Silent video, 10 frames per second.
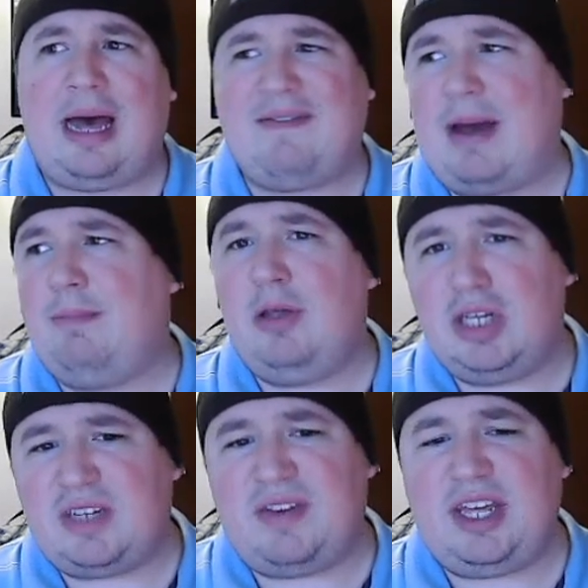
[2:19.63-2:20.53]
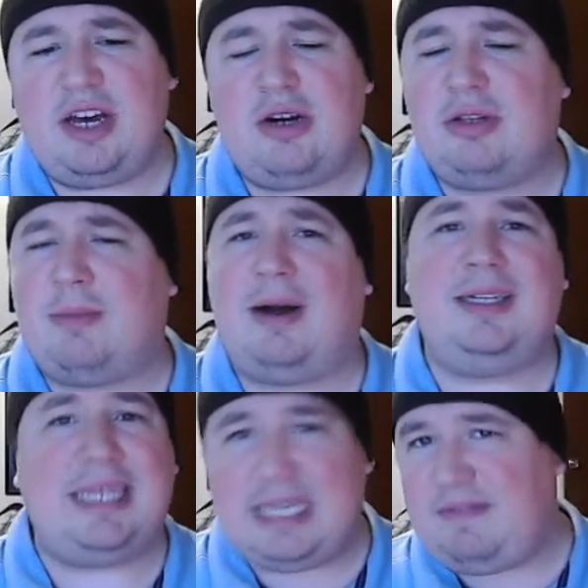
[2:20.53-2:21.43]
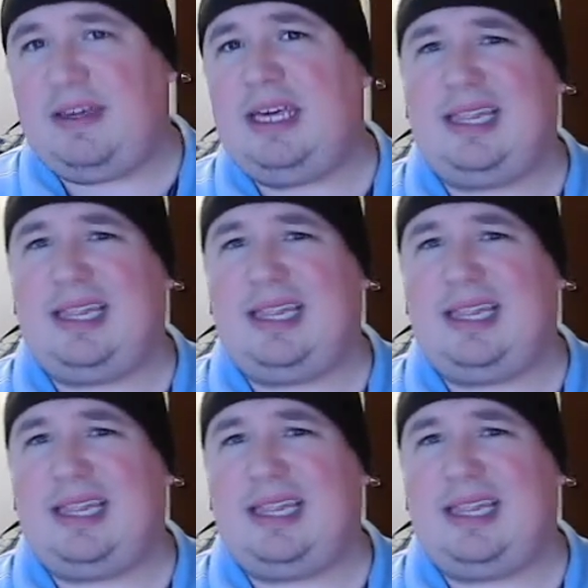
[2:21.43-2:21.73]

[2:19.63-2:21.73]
I've got music videos. I'm on T V.